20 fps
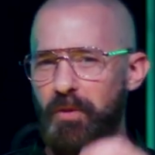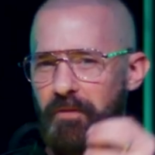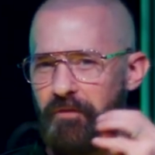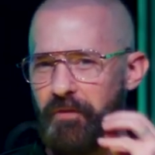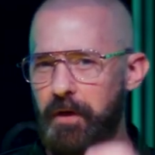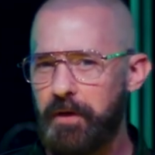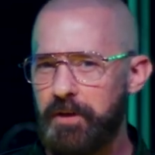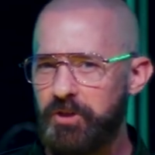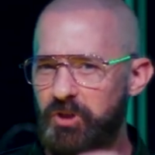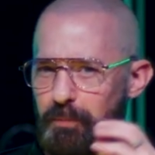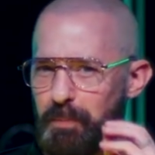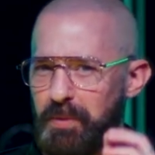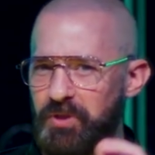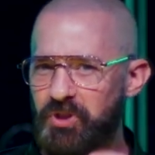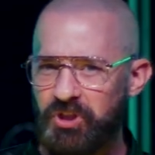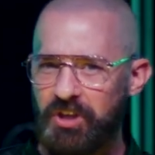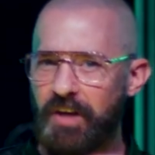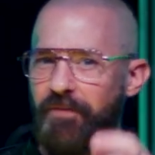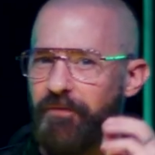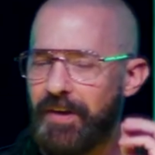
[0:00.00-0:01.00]
a very
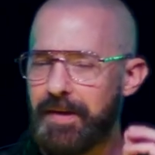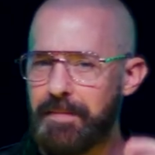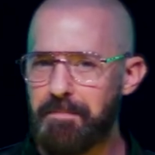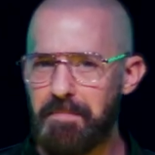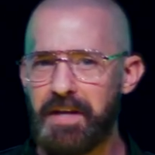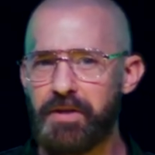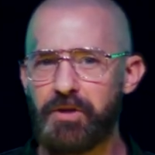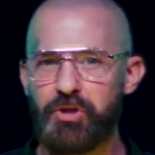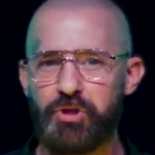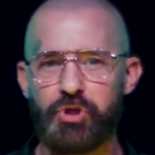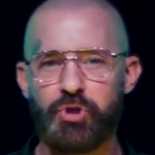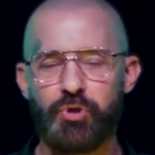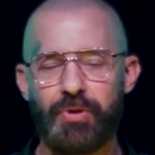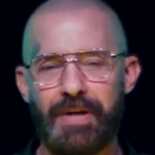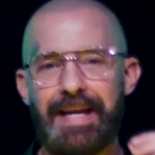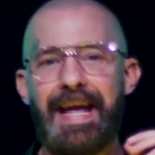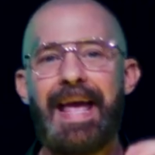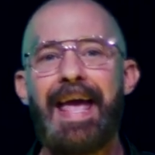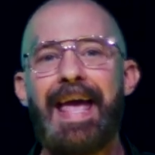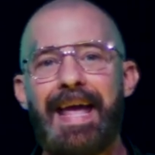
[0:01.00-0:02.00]
specific
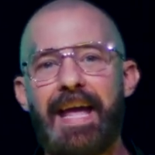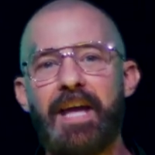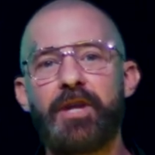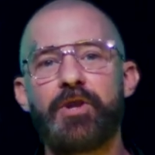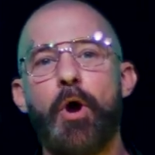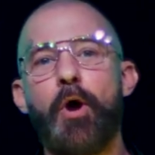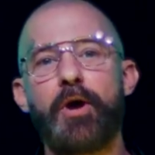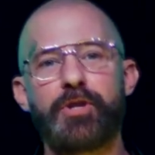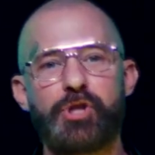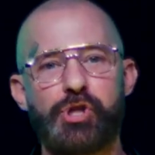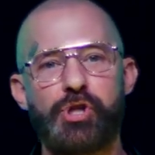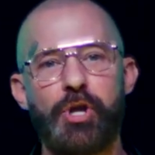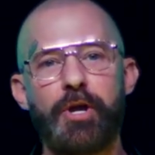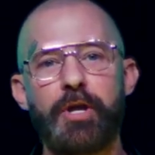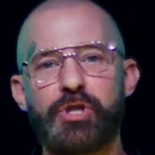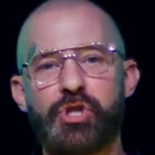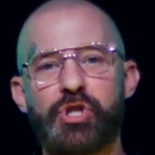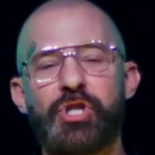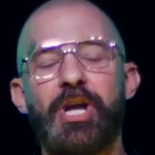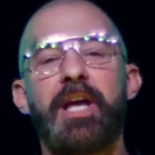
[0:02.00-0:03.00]
ministry in our
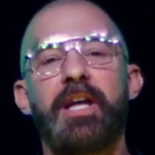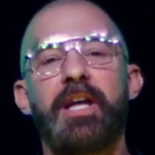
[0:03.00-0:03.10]
church